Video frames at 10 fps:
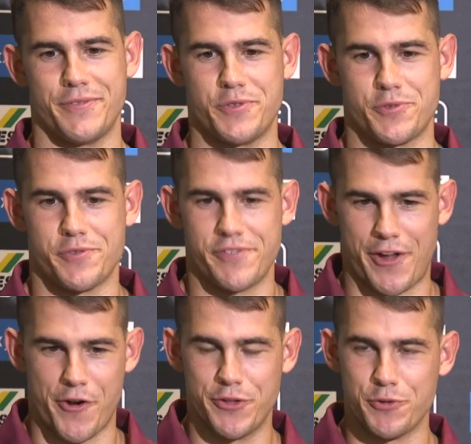sort of
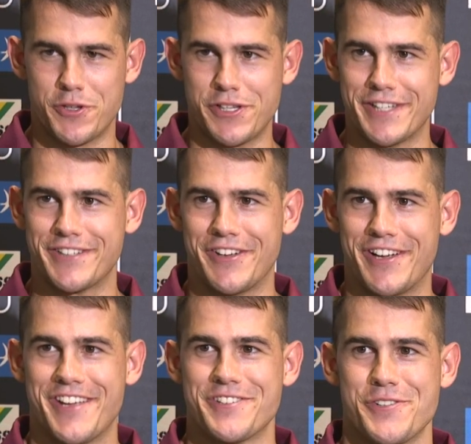our own little clique,
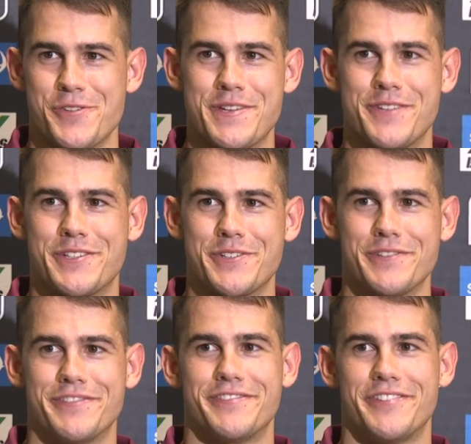I guess, a little bit. We sort
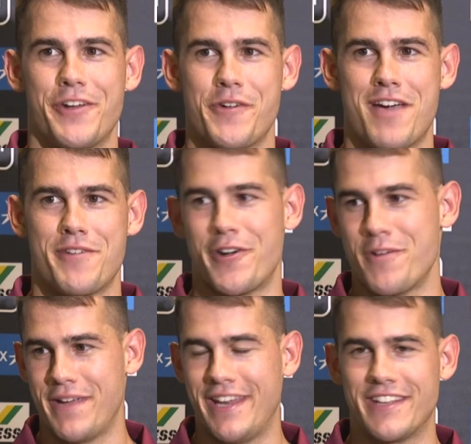of, we have our
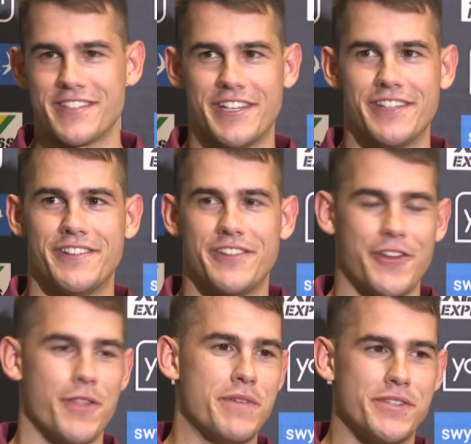meetings, and then,
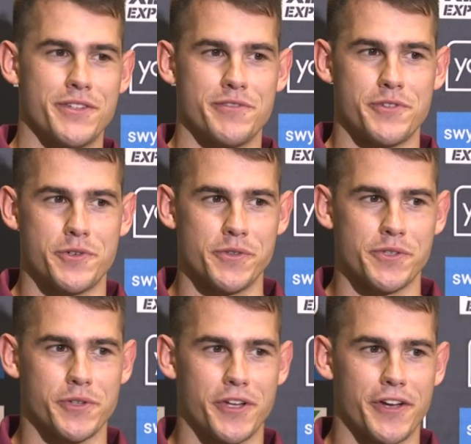the mids and the forwards
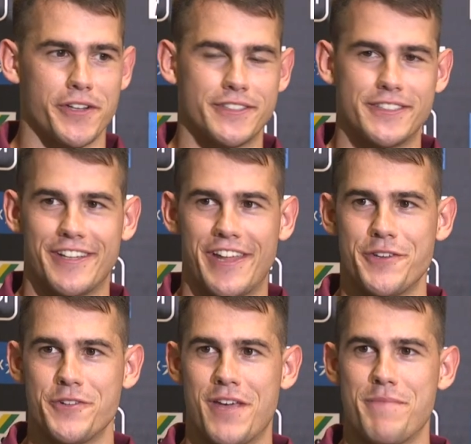all go and they
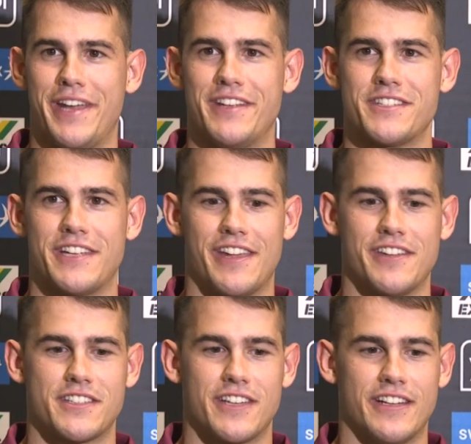do their meetings
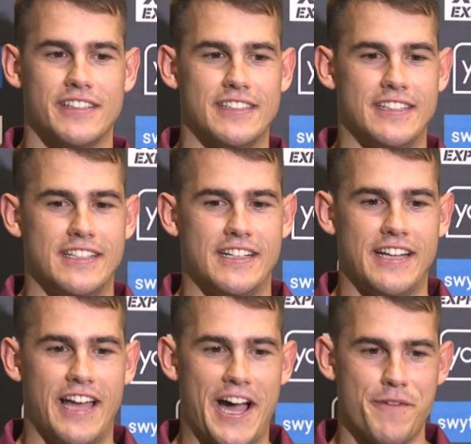together. So
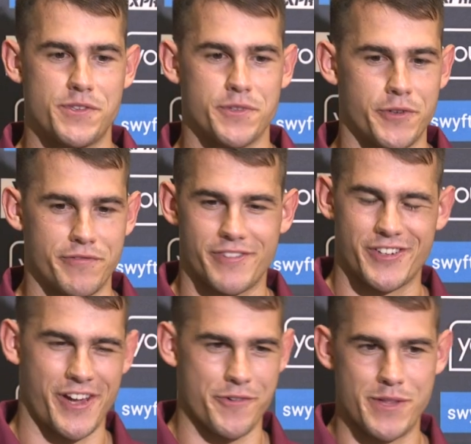it's sort of,
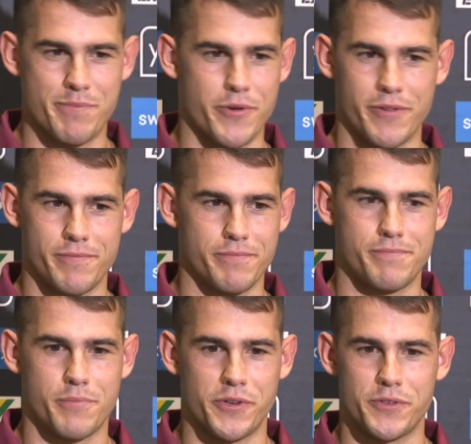can't really point
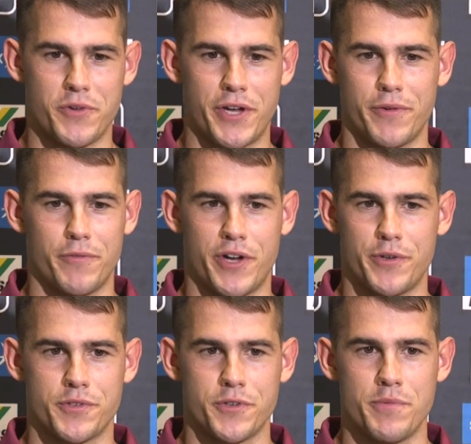to one
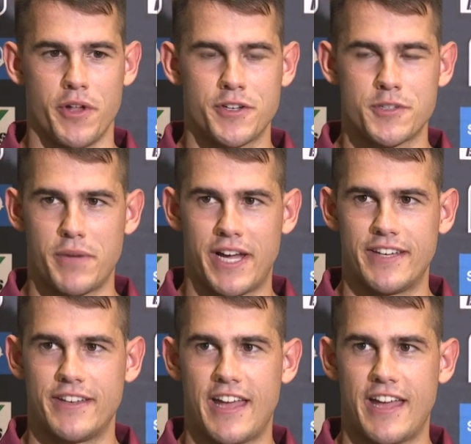or two blokes, but